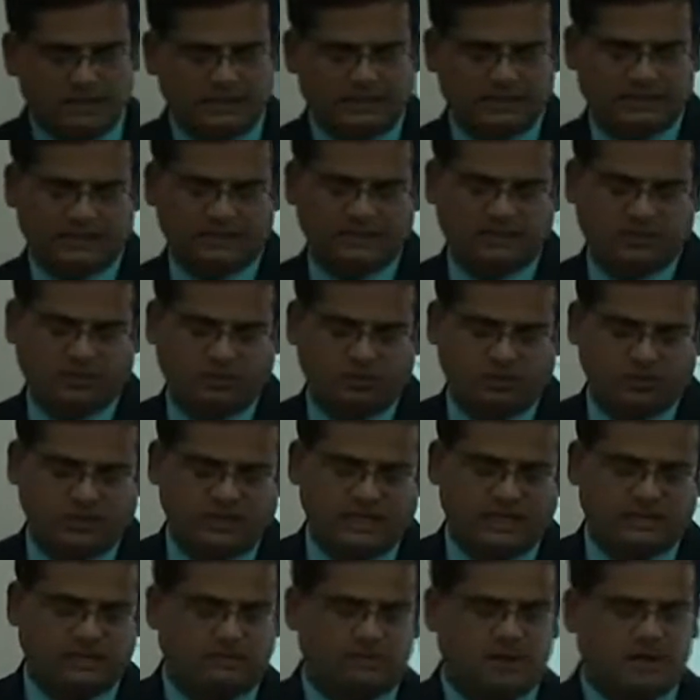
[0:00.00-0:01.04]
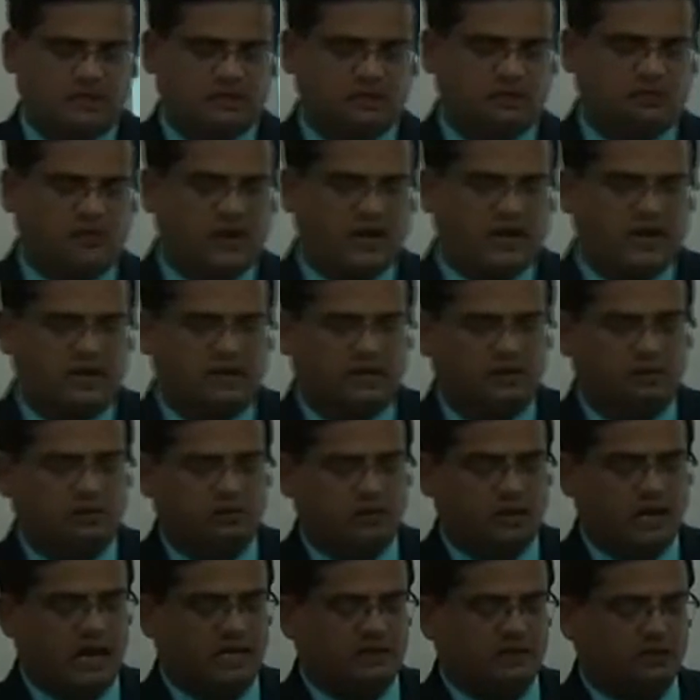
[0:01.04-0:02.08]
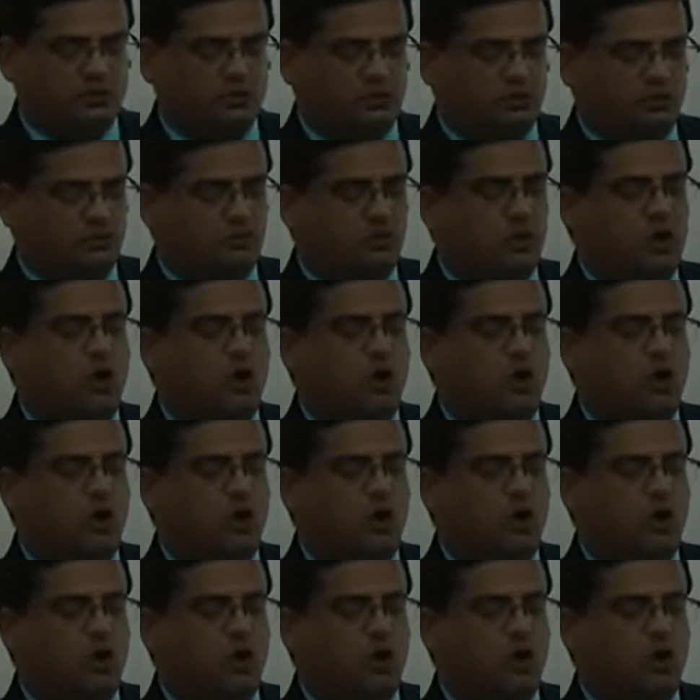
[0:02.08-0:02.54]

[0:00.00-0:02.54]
us to take the best faculty to the classroom